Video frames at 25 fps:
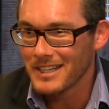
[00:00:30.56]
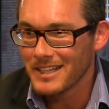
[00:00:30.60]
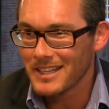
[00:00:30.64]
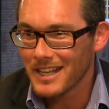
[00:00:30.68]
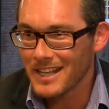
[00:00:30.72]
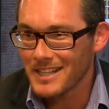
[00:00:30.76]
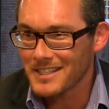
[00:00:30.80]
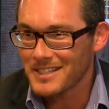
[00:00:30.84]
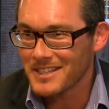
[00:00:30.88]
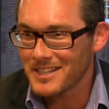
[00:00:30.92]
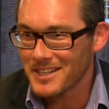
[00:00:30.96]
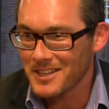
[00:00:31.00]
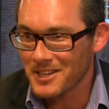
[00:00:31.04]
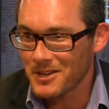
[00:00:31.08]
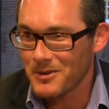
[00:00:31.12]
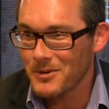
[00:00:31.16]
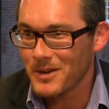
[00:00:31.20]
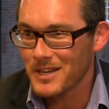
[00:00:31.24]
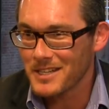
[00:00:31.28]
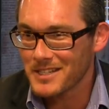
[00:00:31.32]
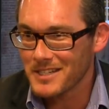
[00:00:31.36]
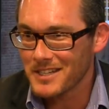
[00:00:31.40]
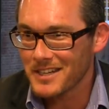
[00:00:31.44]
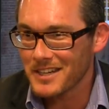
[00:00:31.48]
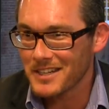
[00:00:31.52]
the answer to the
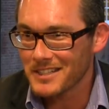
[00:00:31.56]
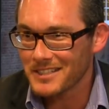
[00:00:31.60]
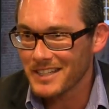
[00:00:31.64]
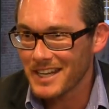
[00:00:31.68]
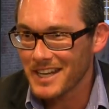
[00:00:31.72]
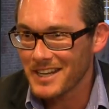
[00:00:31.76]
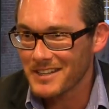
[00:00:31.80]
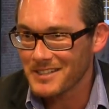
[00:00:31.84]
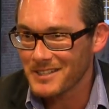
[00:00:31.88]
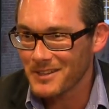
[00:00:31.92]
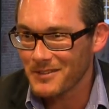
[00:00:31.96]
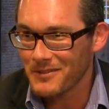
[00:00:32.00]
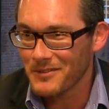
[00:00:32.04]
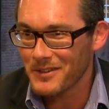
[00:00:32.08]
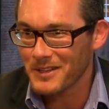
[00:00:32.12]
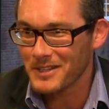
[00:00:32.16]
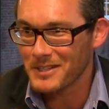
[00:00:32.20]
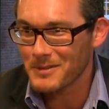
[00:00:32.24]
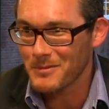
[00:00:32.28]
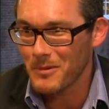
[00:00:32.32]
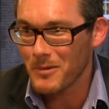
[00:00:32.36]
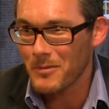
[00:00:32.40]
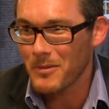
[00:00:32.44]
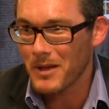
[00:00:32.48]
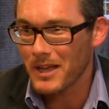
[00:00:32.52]
question as to how does it feel
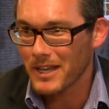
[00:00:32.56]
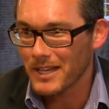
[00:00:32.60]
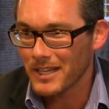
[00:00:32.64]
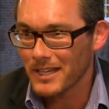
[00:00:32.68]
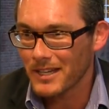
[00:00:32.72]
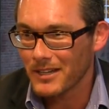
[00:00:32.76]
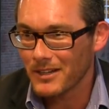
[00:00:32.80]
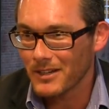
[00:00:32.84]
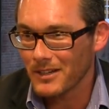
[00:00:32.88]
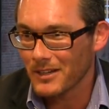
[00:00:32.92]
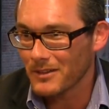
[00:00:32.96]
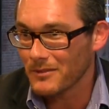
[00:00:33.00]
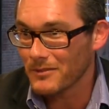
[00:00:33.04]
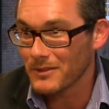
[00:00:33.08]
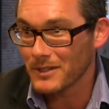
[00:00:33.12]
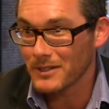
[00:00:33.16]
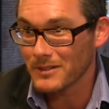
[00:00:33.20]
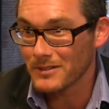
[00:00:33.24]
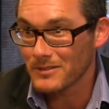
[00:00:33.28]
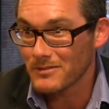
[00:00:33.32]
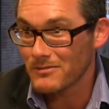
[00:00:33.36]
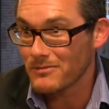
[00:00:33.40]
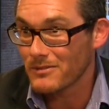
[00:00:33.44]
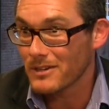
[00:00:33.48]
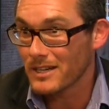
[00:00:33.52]
to be back in Hull, it
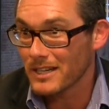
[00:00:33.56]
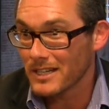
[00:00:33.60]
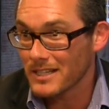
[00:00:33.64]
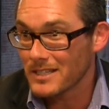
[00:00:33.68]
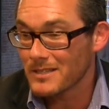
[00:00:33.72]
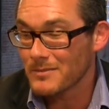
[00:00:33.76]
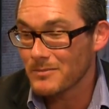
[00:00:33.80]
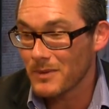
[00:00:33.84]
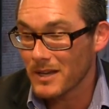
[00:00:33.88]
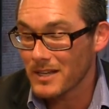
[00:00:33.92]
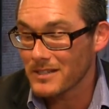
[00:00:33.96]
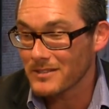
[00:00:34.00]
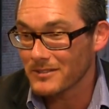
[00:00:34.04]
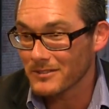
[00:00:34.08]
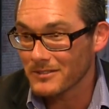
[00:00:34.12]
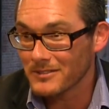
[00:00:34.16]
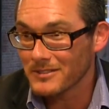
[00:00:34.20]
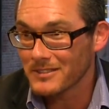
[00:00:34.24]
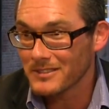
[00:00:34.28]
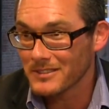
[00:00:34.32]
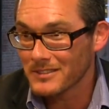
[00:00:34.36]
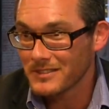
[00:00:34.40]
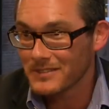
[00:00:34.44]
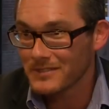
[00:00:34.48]
feels really special.